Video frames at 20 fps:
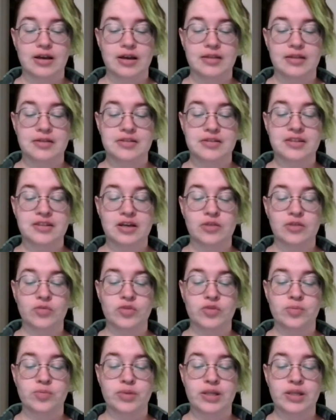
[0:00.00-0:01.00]
and the sun
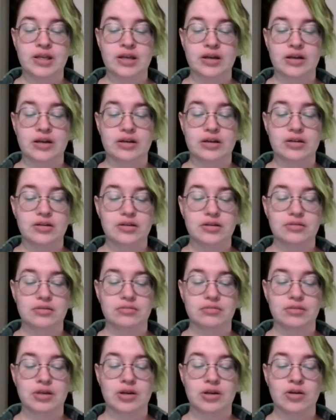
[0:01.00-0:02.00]
was bleared,
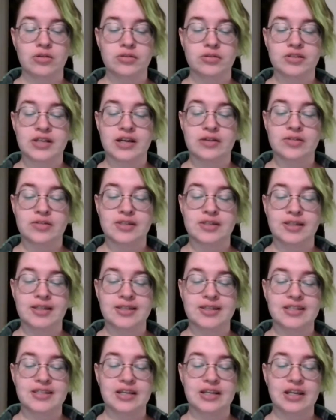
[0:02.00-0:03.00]
and all sounds in the
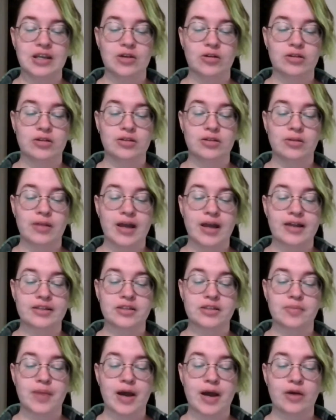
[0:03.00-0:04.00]
city or in the
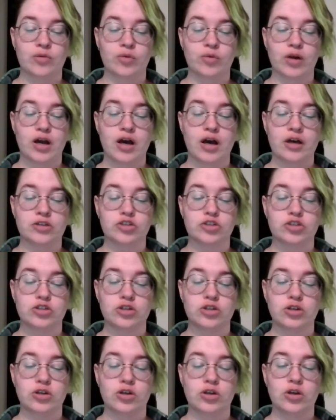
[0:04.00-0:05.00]
lands about were
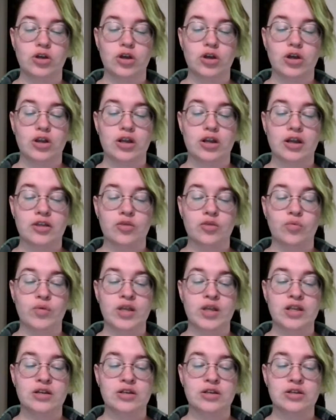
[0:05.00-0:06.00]
hushed. Neither
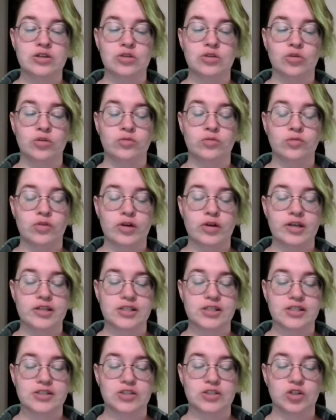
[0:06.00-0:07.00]
wind nor
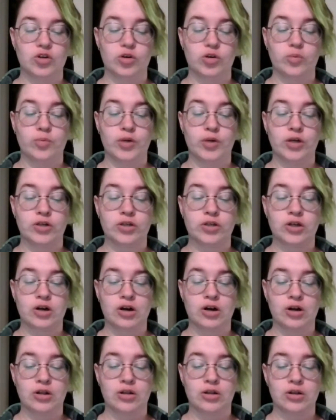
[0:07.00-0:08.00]
voice, nor bird
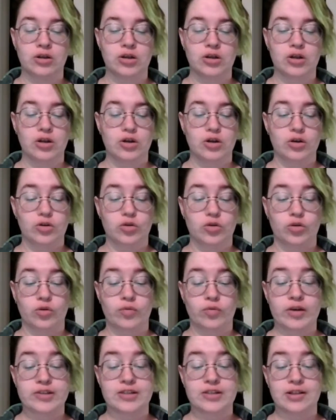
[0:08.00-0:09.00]
call, nor
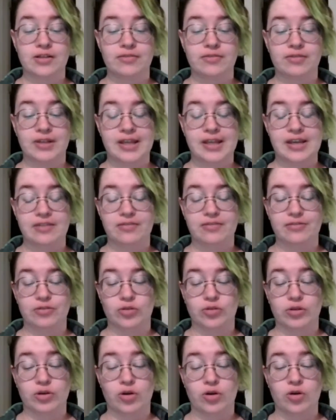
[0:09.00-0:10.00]
rustle of leaf,
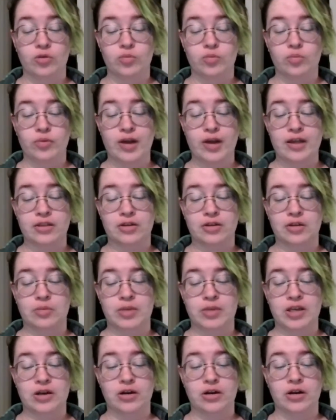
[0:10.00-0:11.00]
nor their own breath could
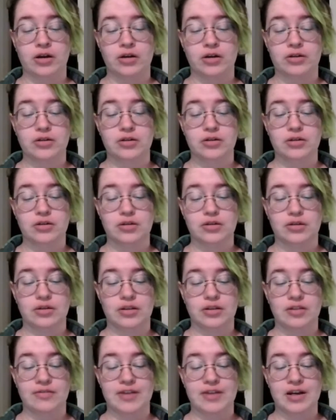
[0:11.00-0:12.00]
be heard.
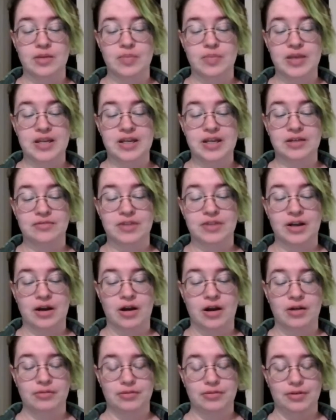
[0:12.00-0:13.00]
The very beating of their
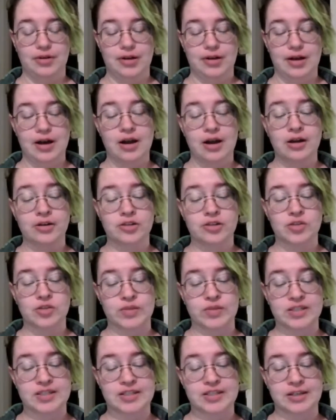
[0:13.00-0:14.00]
hearts
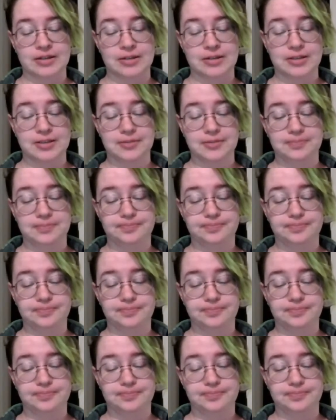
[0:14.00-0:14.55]
was stilled.